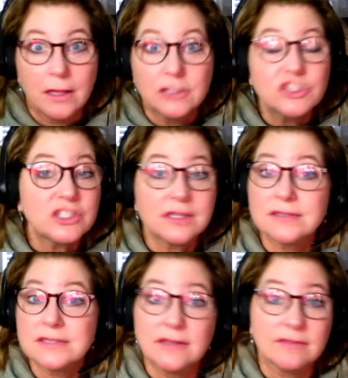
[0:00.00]

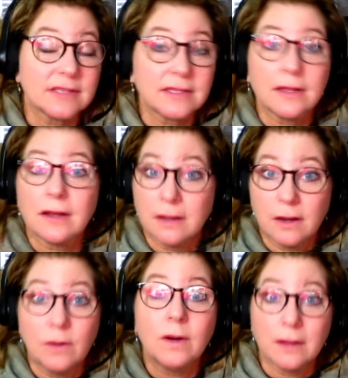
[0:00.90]
Janelle's given it a
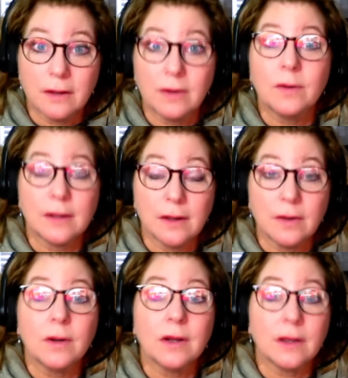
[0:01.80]
go, a go, a
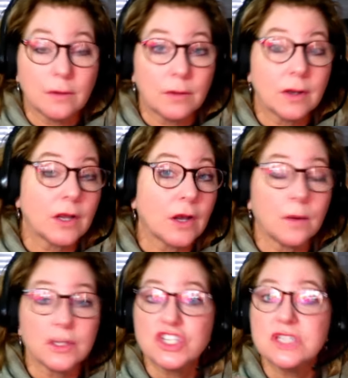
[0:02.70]
go, a go, a go,
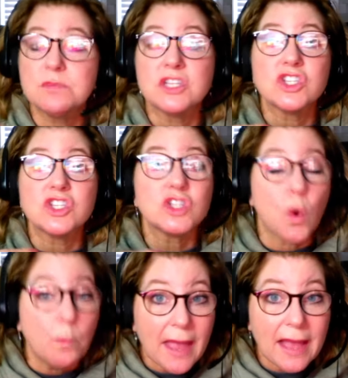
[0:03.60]
and she's been so
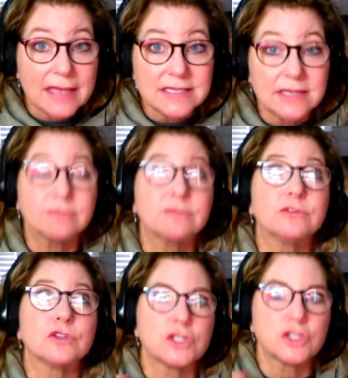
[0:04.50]
passive for
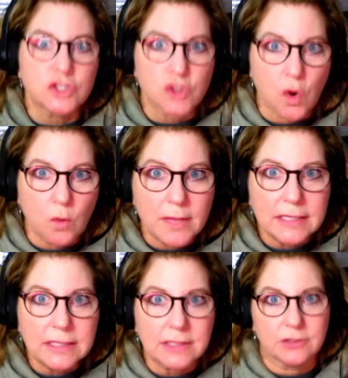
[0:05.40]
so
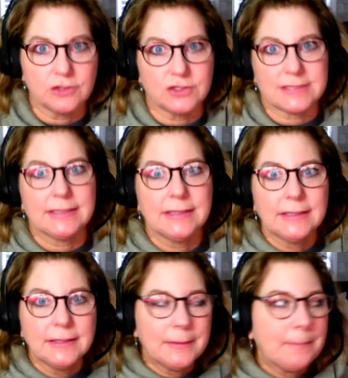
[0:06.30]
many years.
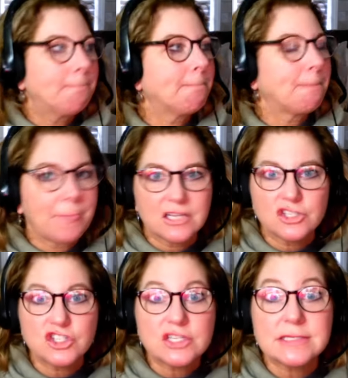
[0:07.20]

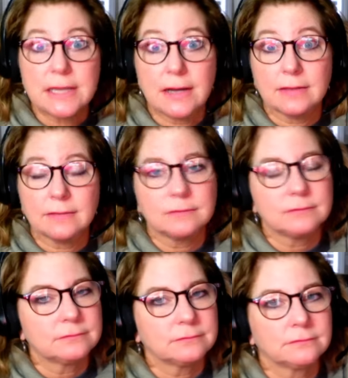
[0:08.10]
She's done.
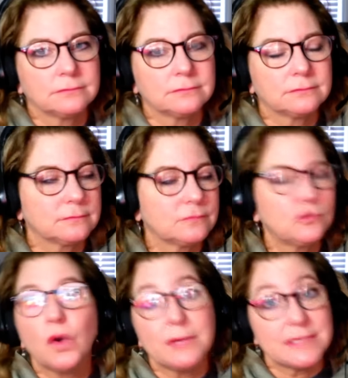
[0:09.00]

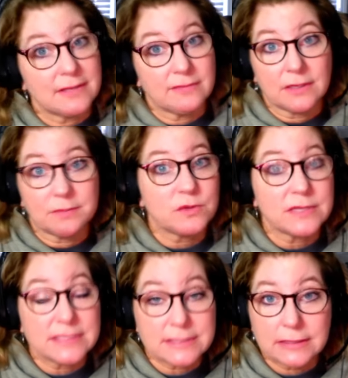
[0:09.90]
Nobody's given up too
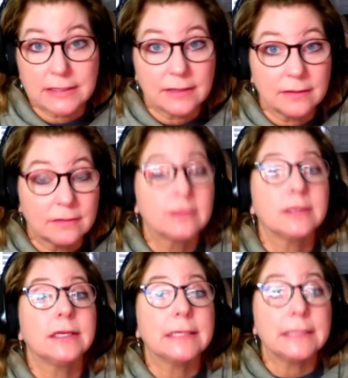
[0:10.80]
easily.
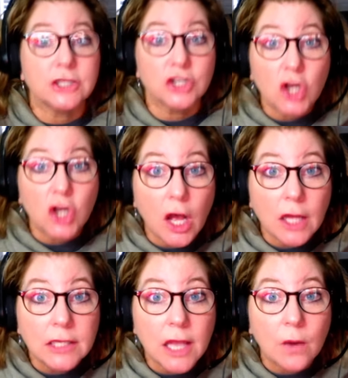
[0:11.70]
You're
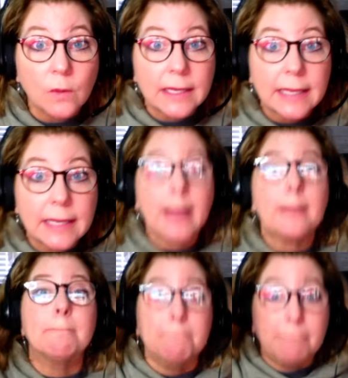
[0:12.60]
gone, Cody.
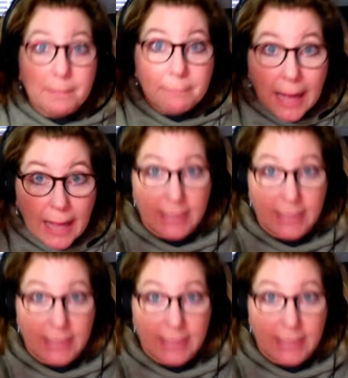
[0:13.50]
Bye-bye.